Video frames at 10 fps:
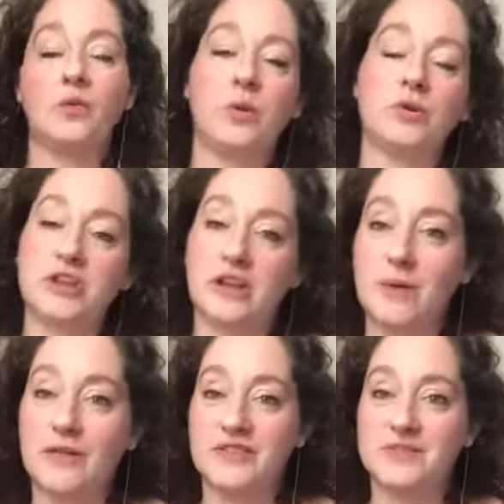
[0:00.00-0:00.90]
we were talking
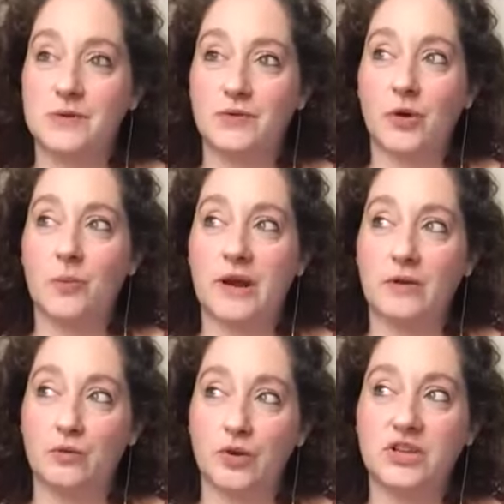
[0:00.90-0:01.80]
about this before, but I
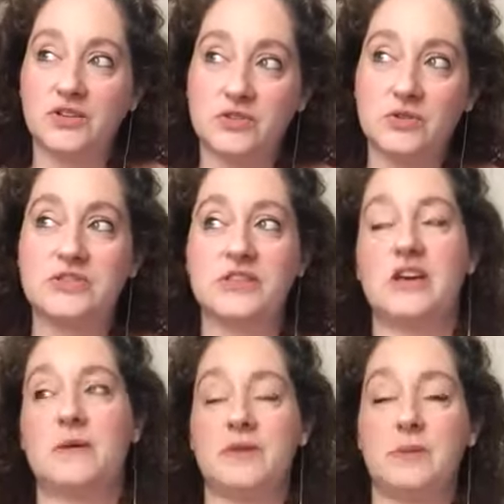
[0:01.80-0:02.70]
really do see
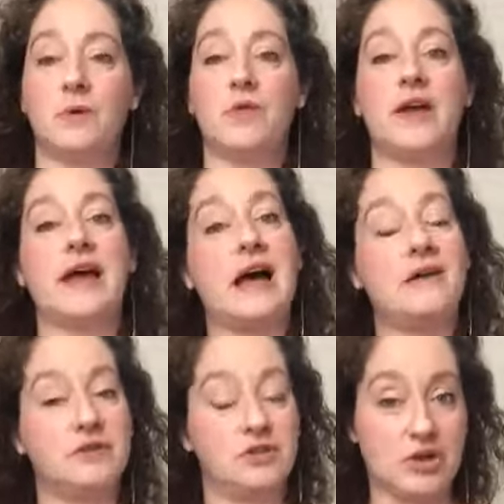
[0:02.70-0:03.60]
that people that
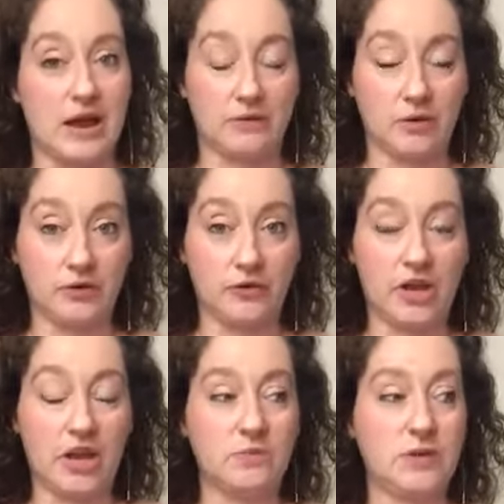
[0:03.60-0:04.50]
haven't traveled,
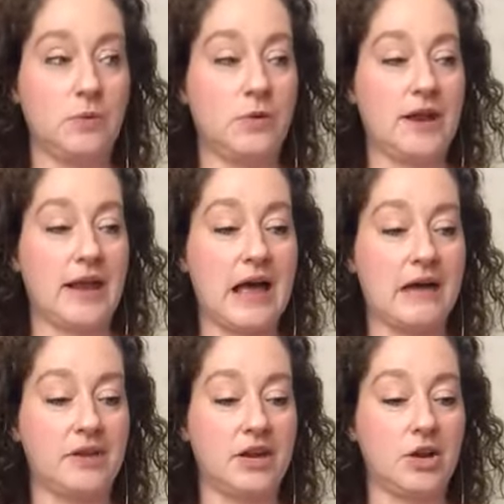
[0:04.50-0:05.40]
people that
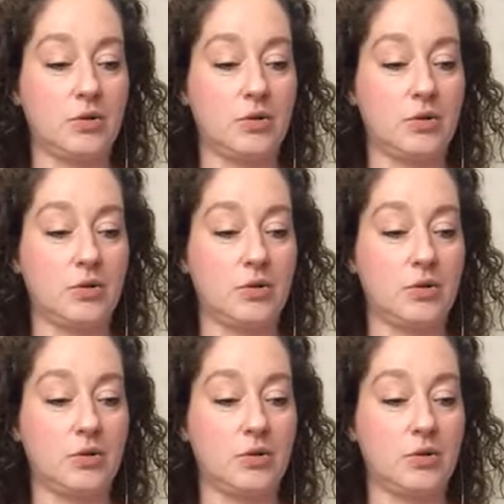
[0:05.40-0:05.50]
haven't